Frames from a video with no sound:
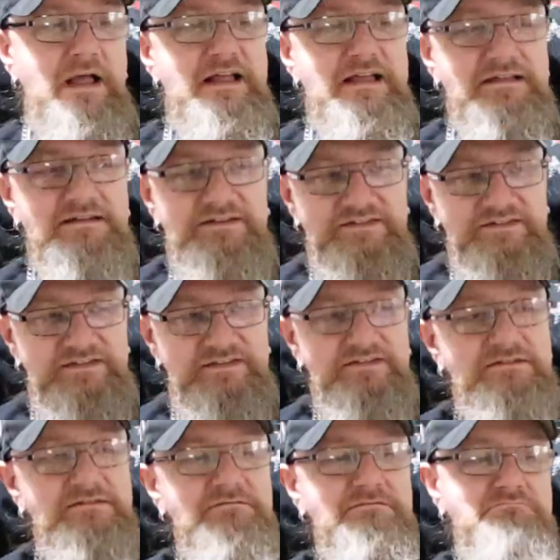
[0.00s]

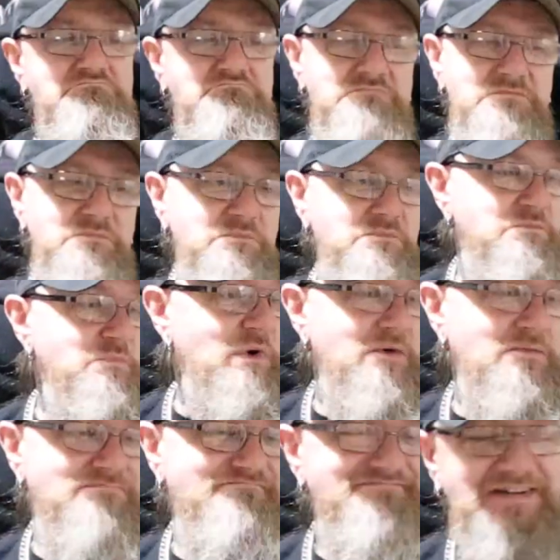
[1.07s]
It's,
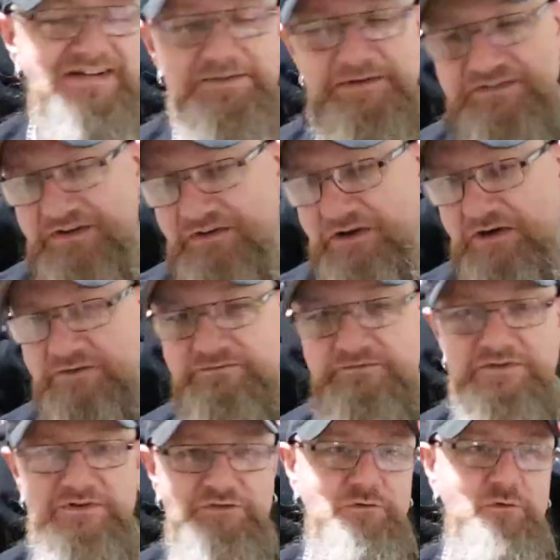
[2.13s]
well, is there a hard and
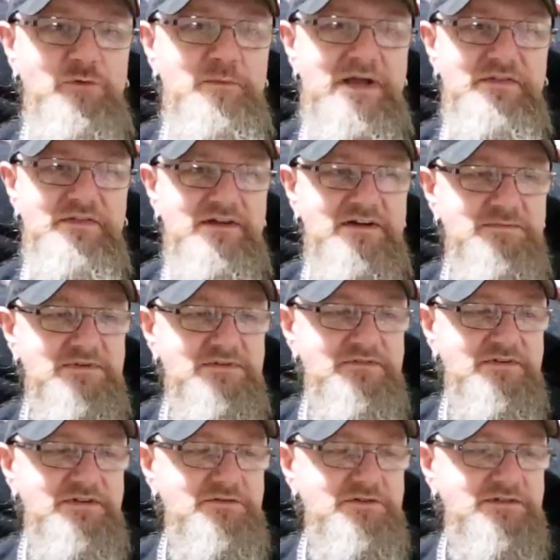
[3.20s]
fast rule about the
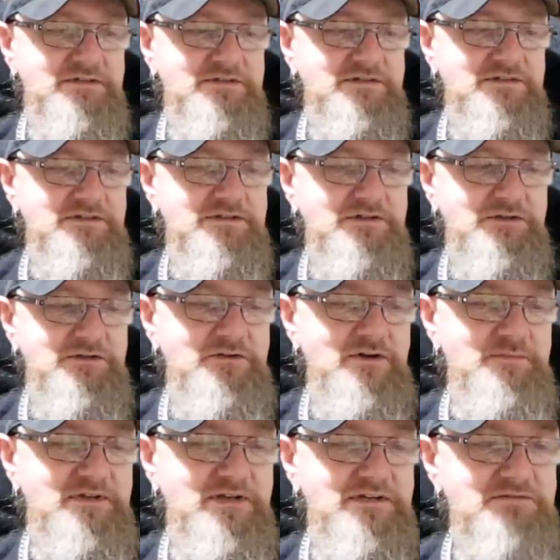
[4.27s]
ABV on an
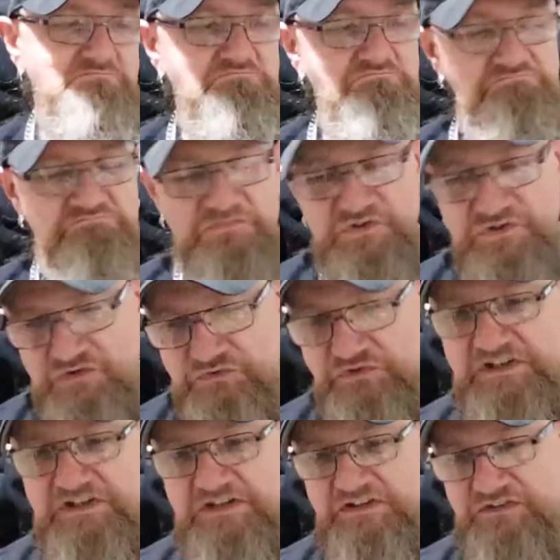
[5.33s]
IPA?
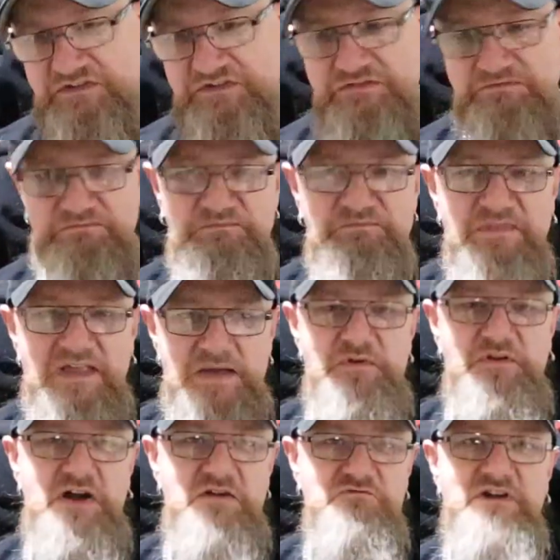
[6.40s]
Usually it's
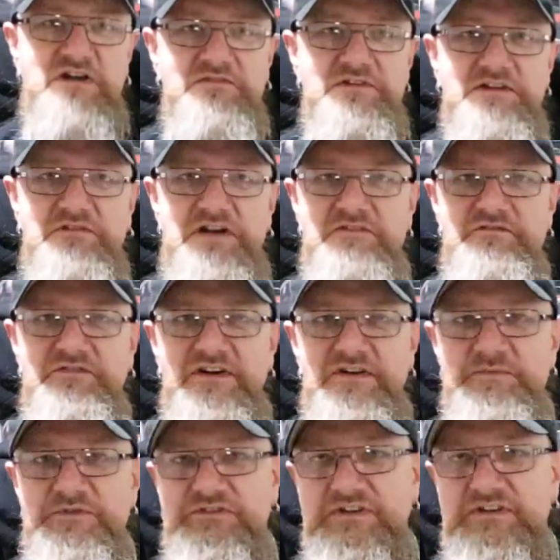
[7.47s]
roughly around
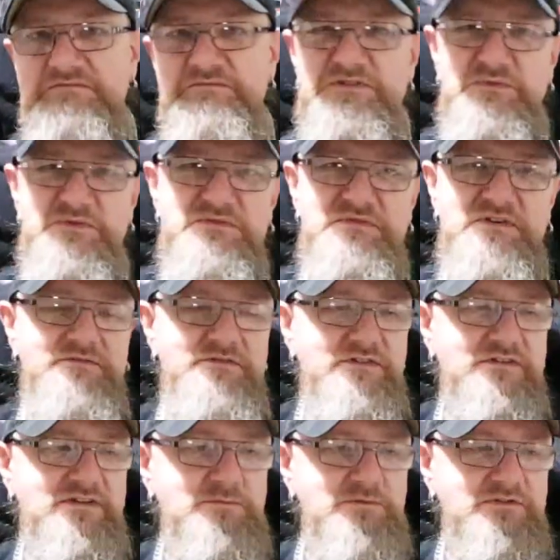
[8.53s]
5%, between 5 and
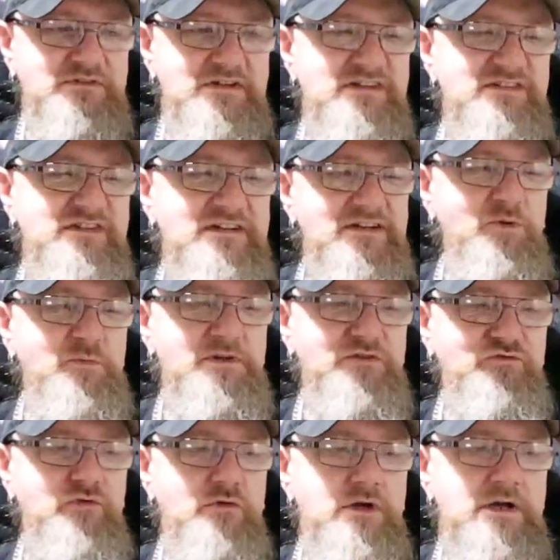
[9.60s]
6%. It's a little bit
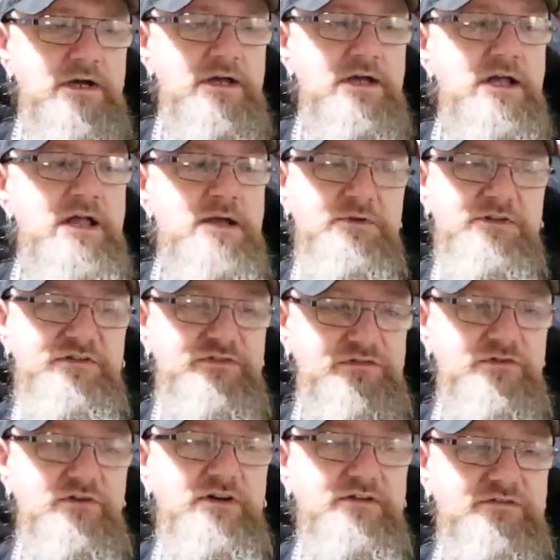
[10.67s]
stronger, but this is
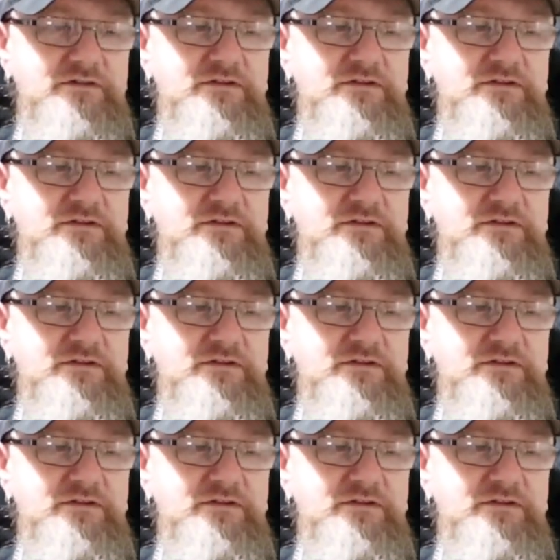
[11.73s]
nice.